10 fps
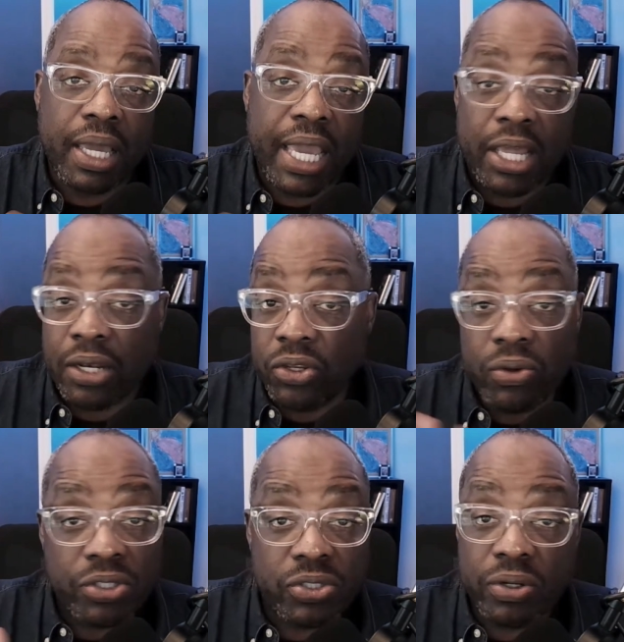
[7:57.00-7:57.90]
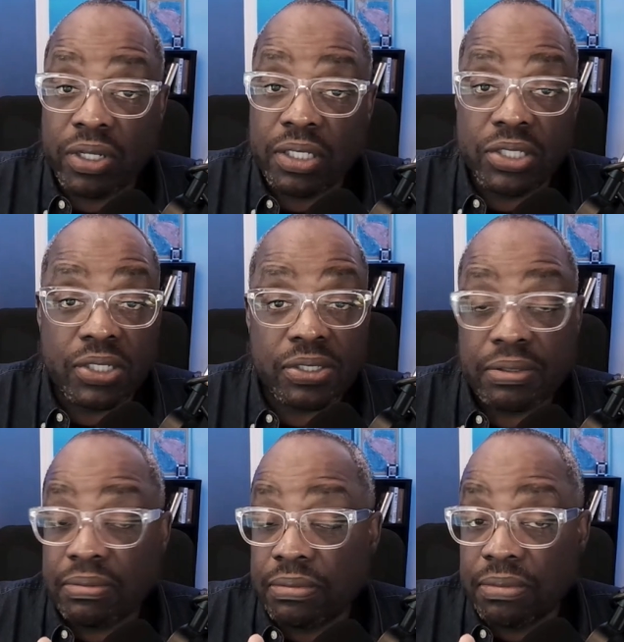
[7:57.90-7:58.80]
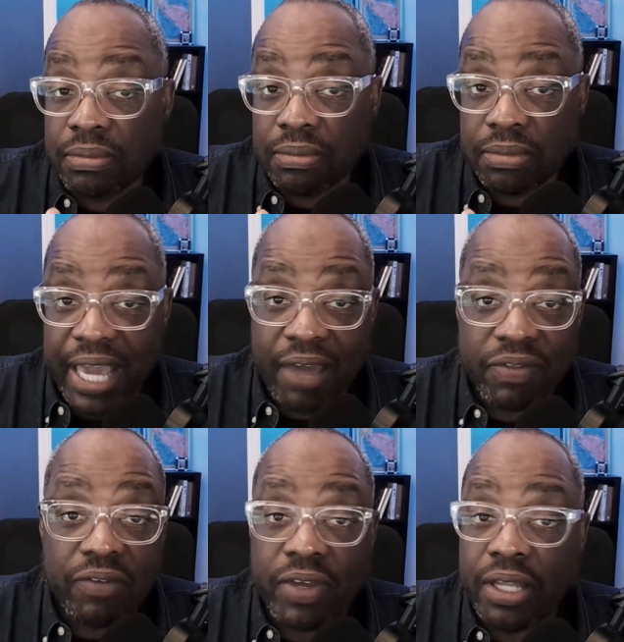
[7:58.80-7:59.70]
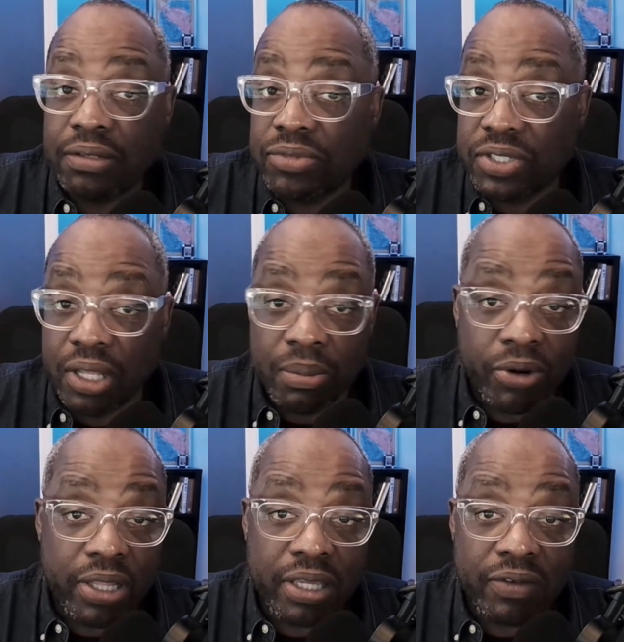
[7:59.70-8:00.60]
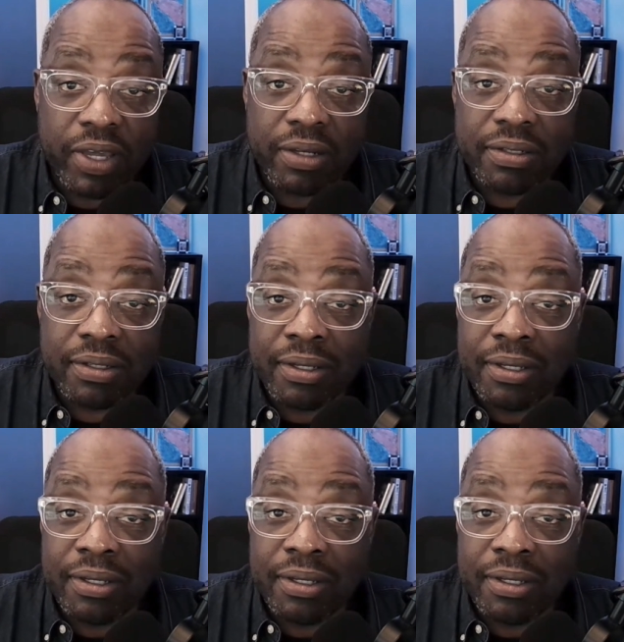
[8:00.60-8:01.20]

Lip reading: And you could certainly just have the event, celebrate, the